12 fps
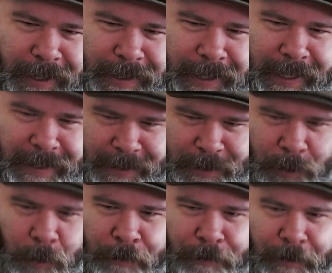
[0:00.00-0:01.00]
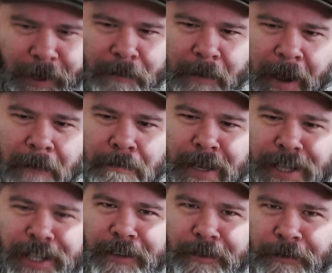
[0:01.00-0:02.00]
As a soul friend, my
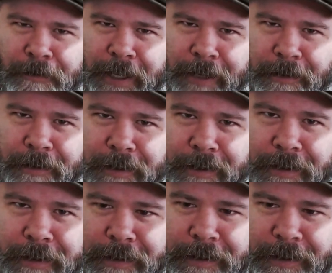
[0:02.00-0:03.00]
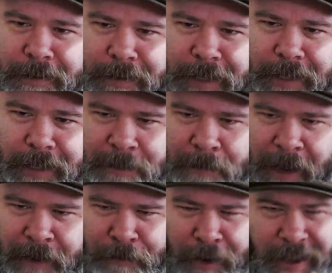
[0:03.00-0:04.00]
mission field is
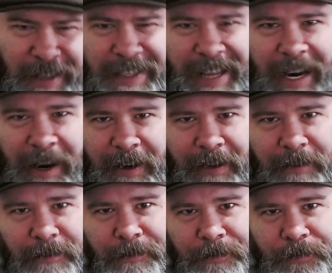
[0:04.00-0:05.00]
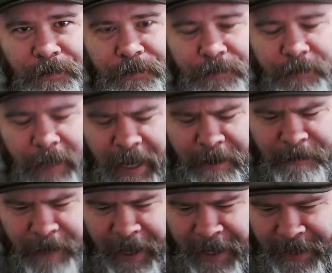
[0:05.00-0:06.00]
my friend's narrative. And
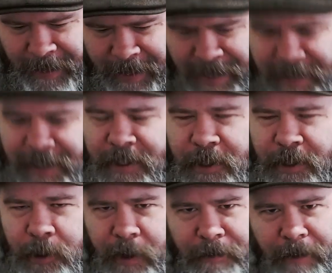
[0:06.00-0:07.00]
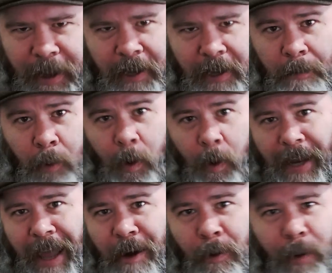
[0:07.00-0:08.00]
if I can listen to it, if I can point
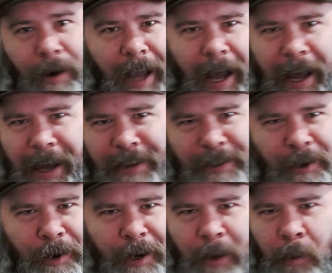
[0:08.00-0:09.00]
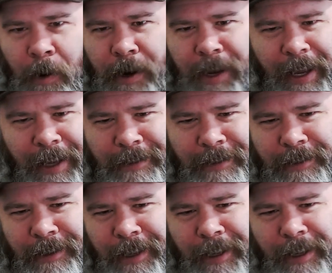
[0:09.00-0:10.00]
out where God is already working,
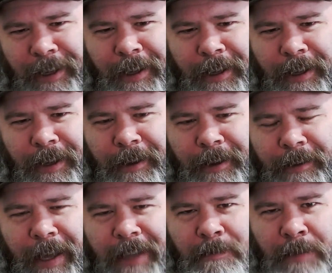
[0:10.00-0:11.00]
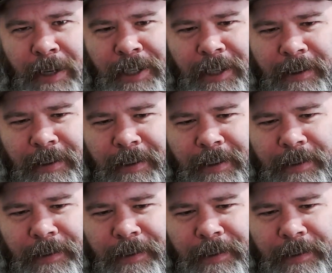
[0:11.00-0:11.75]
that's missions.